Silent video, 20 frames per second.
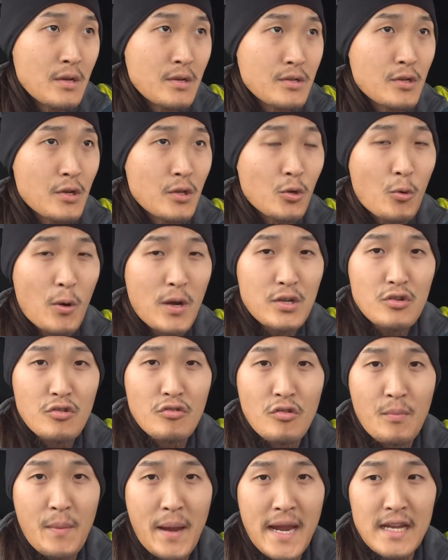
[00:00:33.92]
So the question
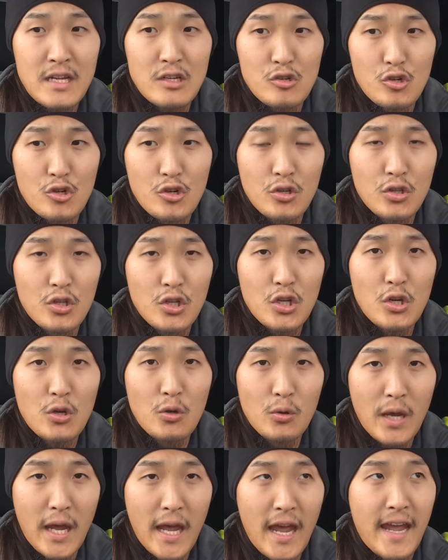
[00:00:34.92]
remains, should the
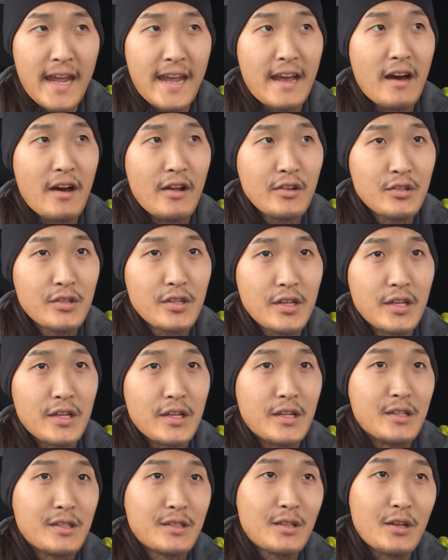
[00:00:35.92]
UK,
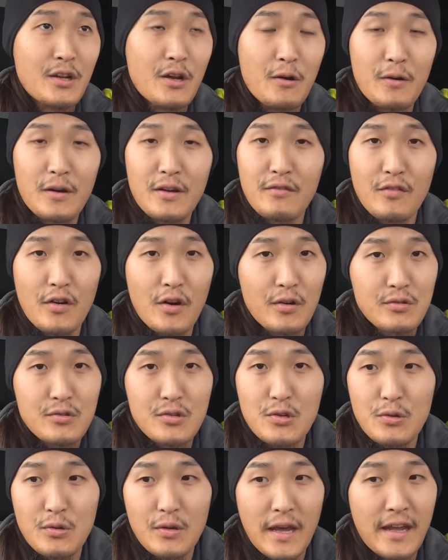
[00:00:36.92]
under, you know, an
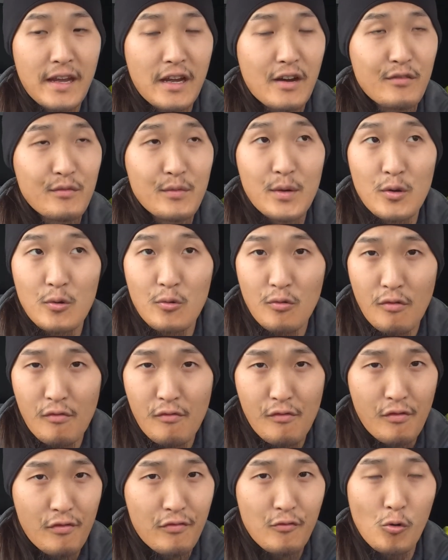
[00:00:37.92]
advanced UK government or a
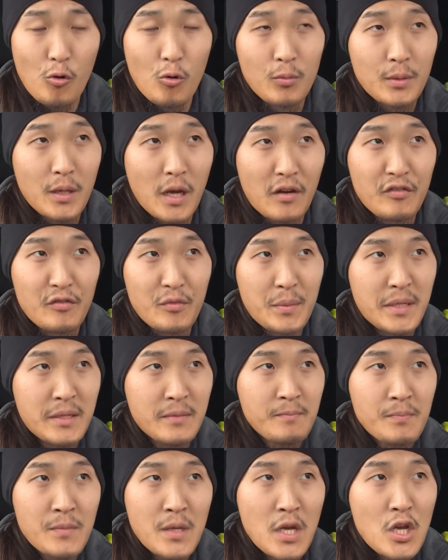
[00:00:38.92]
reform
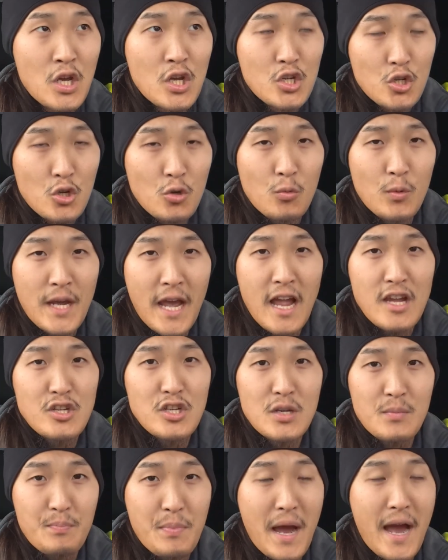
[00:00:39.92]
government, should we
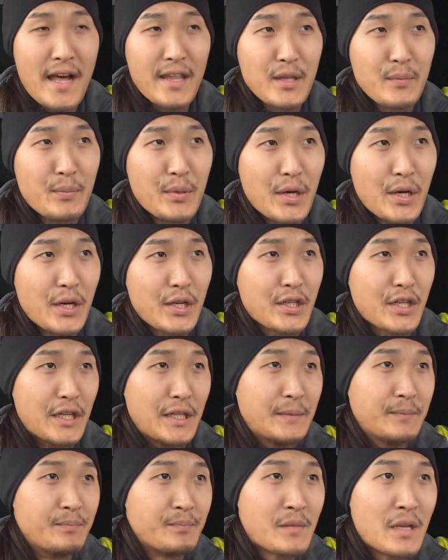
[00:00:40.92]
actually ban the
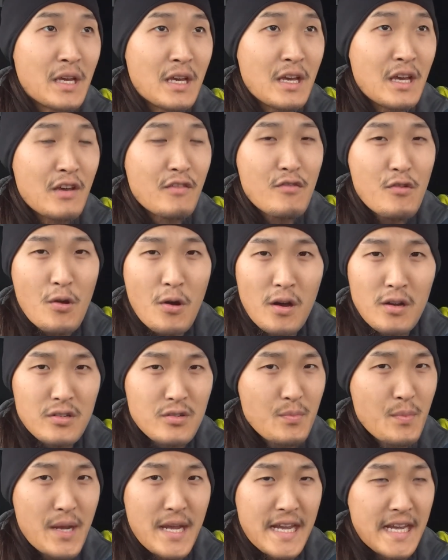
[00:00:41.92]
burqa? If you
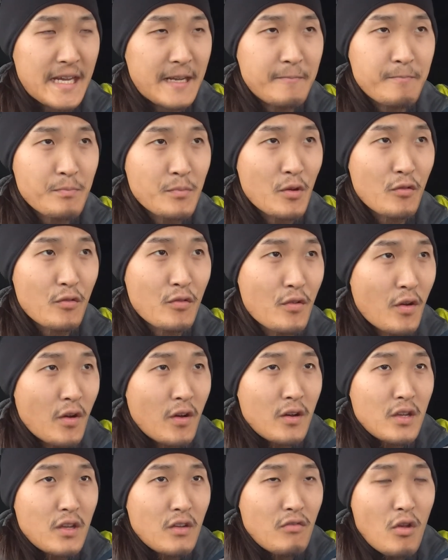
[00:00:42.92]
ask me, if
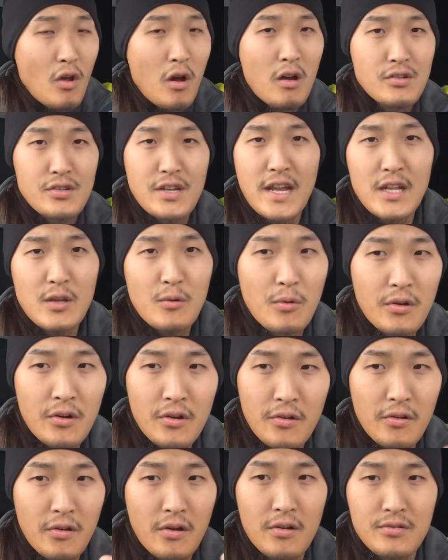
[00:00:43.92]
you ask anyone
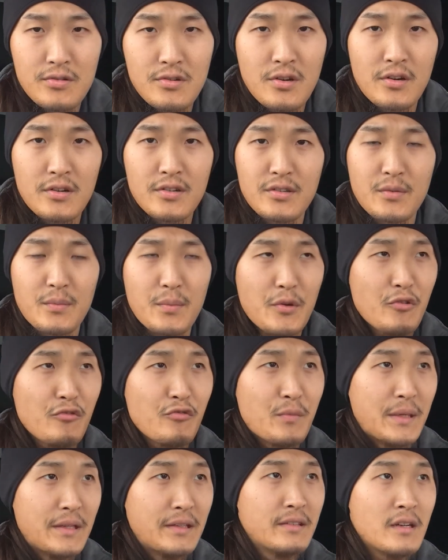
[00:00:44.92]
on our side of the
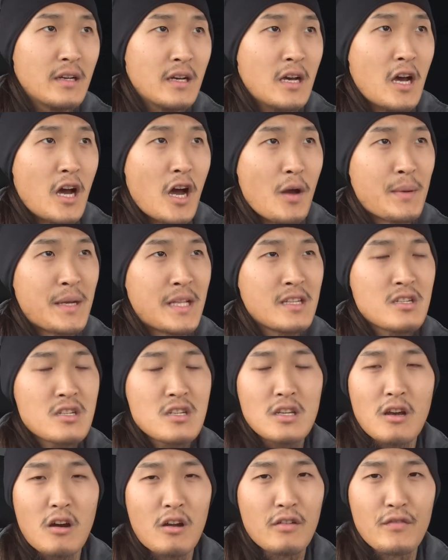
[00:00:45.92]
movement, I mean, this
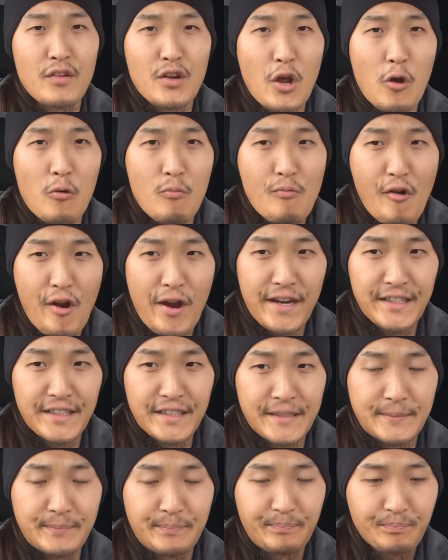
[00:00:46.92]
is kind of a
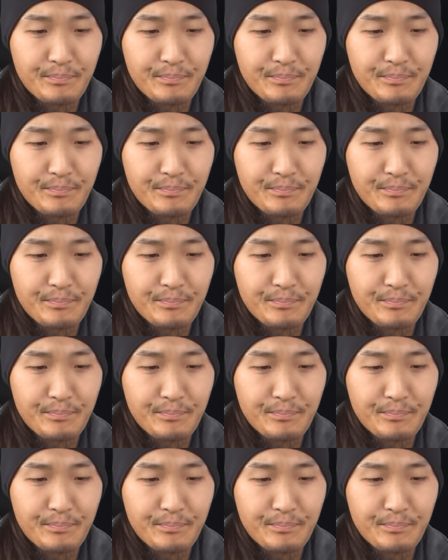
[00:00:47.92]
no-brainer.